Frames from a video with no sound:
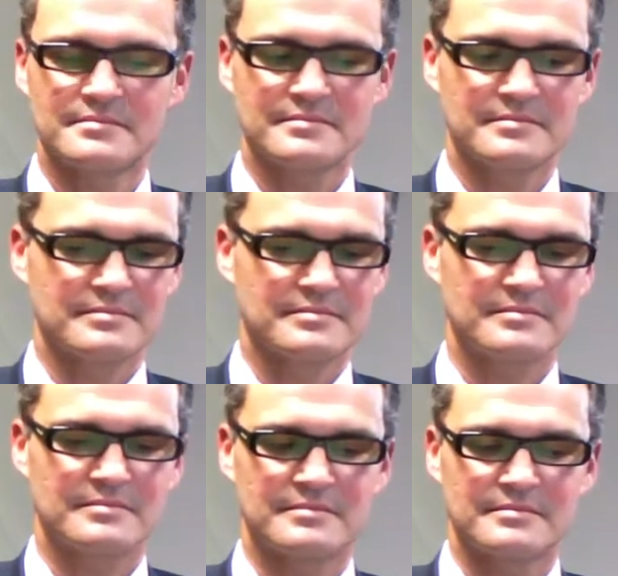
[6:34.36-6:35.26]

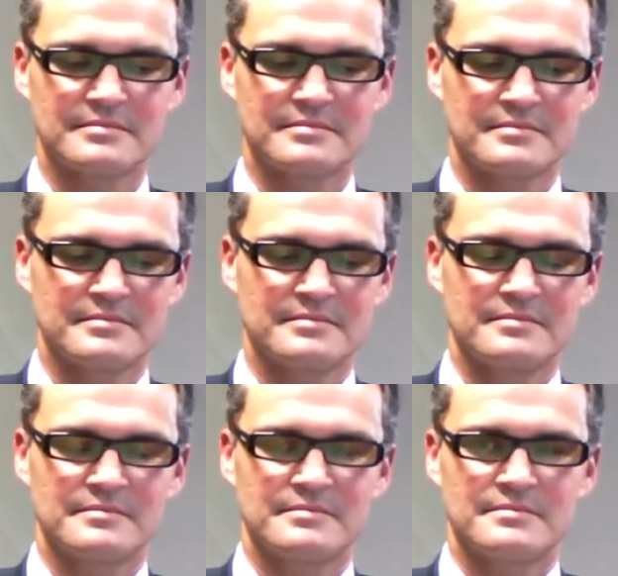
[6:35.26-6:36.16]

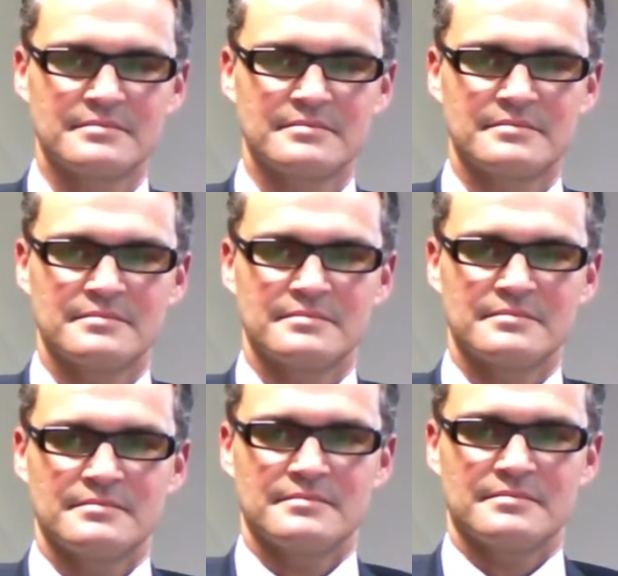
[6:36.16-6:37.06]

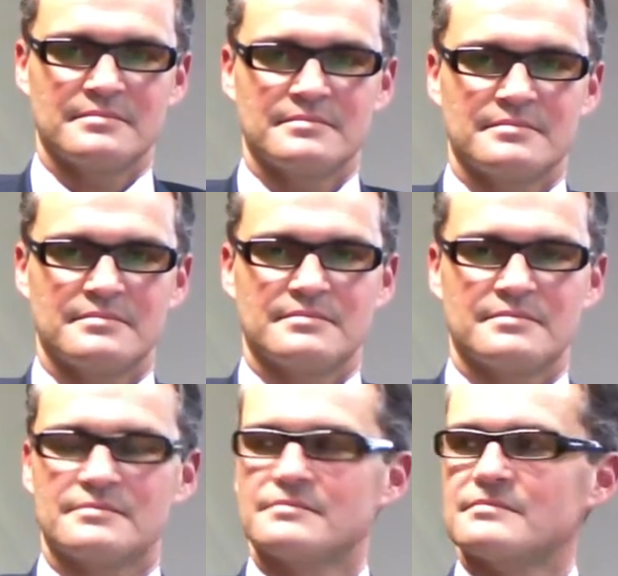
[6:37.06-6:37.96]

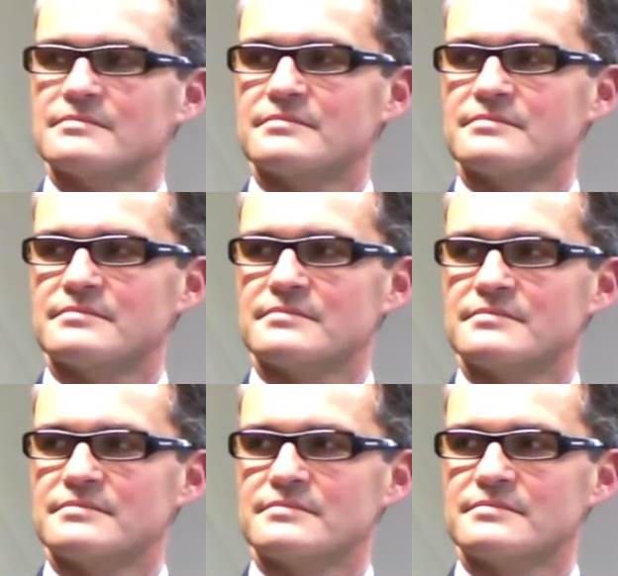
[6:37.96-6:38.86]

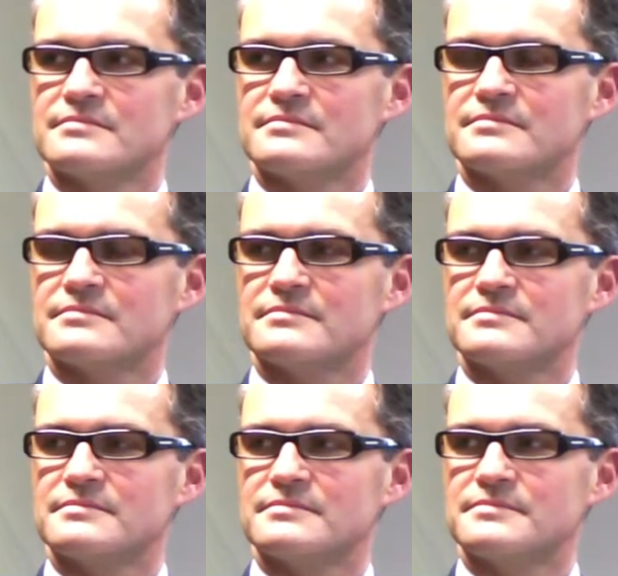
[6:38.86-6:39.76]
No words are spoken by the person on screen.